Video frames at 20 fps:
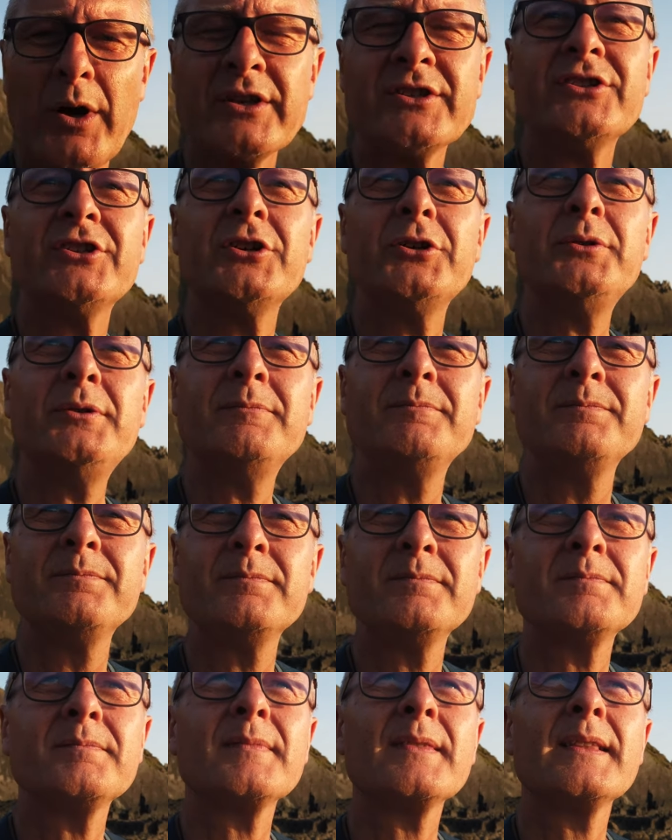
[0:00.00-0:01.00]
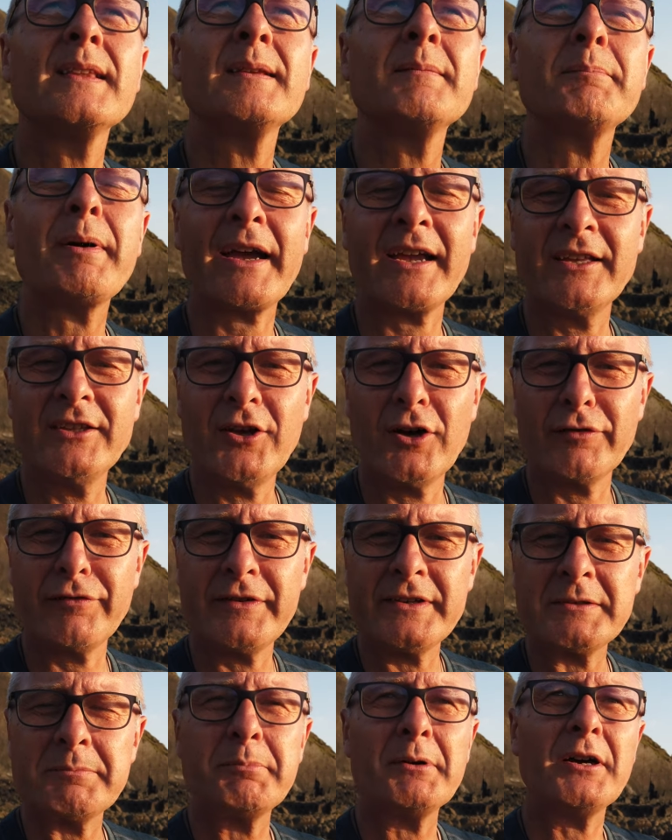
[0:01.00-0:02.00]
of work to do back in the
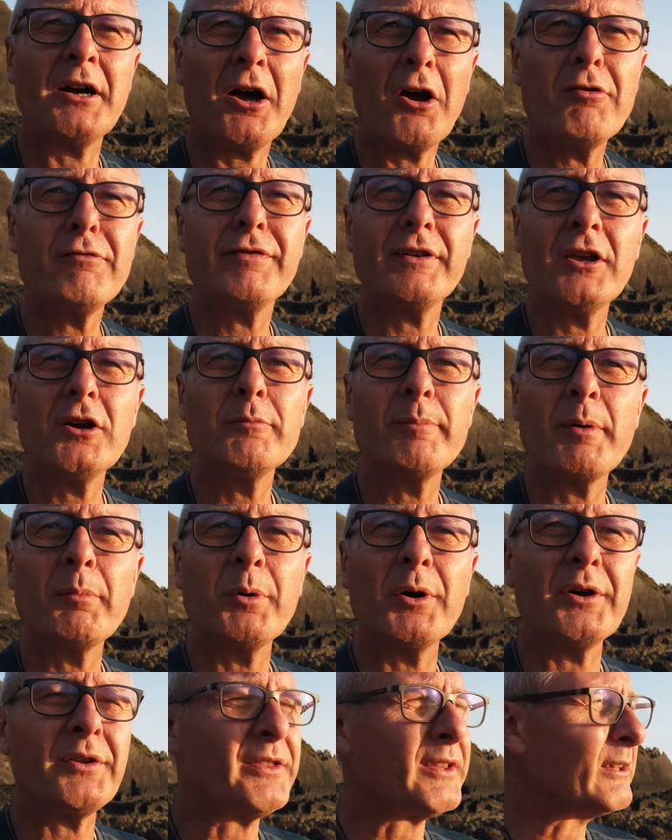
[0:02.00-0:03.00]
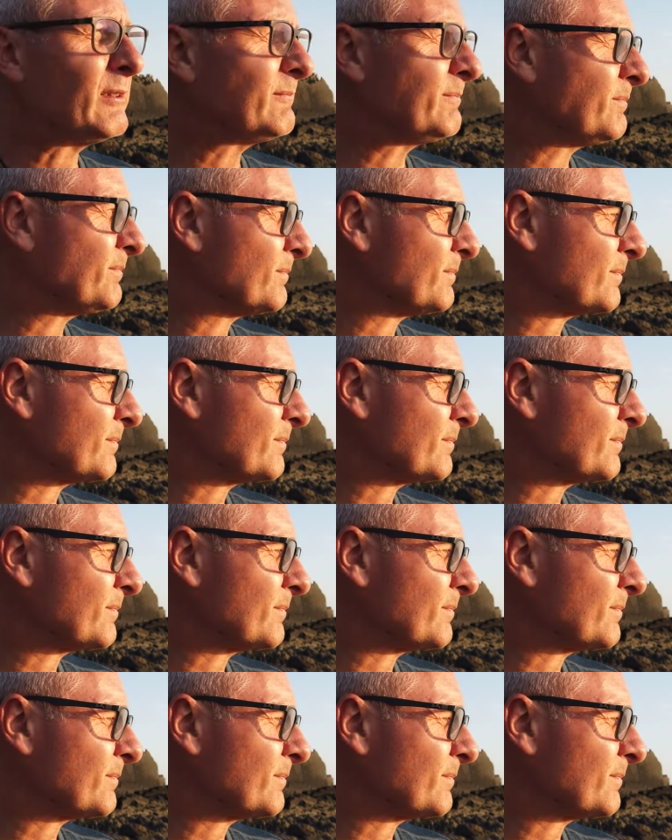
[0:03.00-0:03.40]
office, but hopefully it will be worth it.